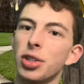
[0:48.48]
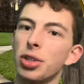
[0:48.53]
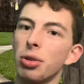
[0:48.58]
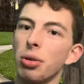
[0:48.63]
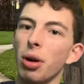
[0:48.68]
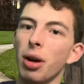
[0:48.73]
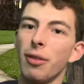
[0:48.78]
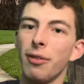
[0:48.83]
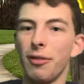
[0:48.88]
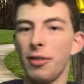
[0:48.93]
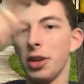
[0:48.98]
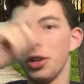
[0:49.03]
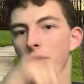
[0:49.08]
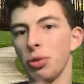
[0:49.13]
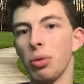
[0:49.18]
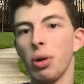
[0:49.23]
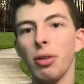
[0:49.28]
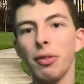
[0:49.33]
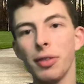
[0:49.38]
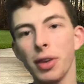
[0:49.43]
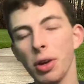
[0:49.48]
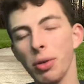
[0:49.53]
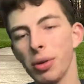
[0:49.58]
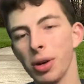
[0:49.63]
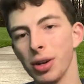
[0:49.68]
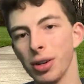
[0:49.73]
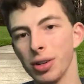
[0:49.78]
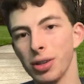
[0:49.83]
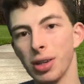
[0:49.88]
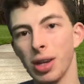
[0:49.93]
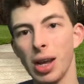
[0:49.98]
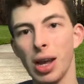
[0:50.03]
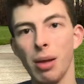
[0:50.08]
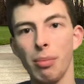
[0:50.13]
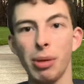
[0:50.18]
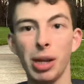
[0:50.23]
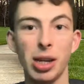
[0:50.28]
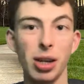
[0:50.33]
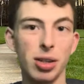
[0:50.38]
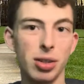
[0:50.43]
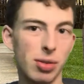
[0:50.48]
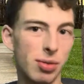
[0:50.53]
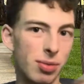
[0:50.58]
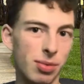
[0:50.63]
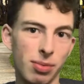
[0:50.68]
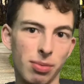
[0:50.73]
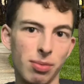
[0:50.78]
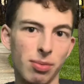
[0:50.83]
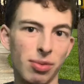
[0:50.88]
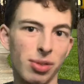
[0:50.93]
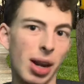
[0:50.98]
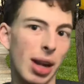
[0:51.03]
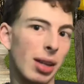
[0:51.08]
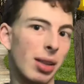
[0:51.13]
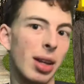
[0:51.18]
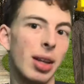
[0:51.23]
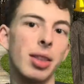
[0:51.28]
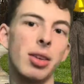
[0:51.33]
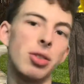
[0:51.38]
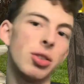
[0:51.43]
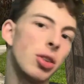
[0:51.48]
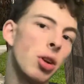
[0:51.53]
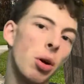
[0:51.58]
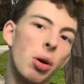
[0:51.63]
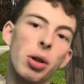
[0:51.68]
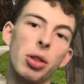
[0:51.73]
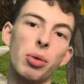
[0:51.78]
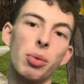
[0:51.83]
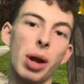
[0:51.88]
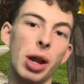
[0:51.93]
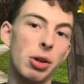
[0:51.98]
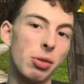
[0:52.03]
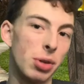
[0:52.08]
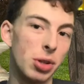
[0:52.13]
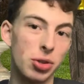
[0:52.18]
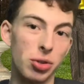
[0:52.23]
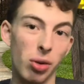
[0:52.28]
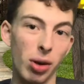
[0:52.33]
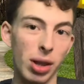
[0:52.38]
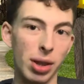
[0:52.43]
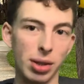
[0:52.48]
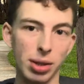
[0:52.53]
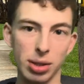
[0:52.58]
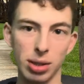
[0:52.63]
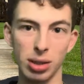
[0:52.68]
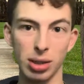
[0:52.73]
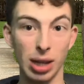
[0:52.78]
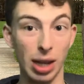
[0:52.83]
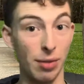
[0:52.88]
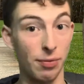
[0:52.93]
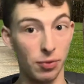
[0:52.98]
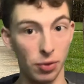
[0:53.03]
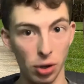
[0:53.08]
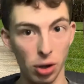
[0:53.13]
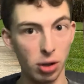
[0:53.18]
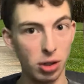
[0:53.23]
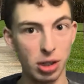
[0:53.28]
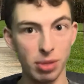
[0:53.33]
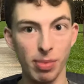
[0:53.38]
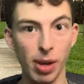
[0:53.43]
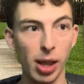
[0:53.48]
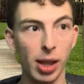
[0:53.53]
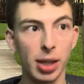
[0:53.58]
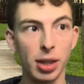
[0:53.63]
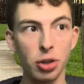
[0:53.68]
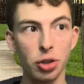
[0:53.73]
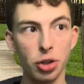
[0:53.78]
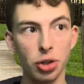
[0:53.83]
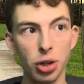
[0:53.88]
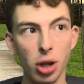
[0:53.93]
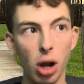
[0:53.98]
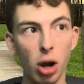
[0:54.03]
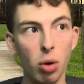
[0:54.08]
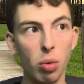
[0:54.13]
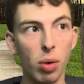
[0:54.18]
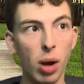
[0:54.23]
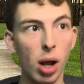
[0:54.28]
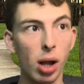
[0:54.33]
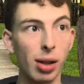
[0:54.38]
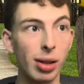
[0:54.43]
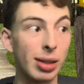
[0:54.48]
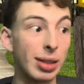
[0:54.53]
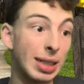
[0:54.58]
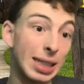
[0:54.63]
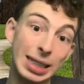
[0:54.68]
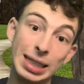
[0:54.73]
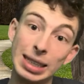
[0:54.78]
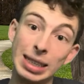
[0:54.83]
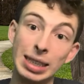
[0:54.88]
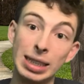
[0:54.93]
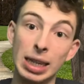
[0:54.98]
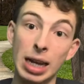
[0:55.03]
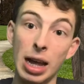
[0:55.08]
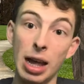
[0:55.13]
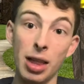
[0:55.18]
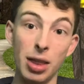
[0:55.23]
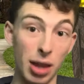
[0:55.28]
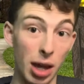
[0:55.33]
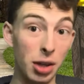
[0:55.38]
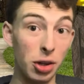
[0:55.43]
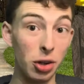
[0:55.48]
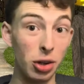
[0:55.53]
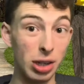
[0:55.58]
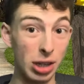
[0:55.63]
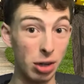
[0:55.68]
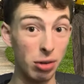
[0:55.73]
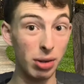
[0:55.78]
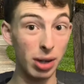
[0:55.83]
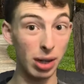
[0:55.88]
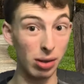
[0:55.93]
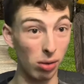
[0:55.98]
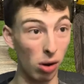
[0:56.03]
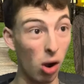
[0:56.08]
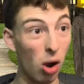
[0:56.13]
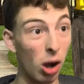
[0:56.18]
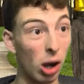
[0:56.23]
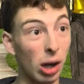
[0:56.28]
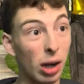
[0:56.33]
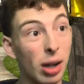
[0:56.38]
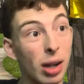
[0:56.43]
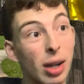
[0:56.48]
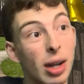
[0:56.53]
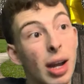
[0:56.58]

to our visual viewers, because frankly there's no other way to enjoy this. If you're smelling the show, well, then you're doing it wrong.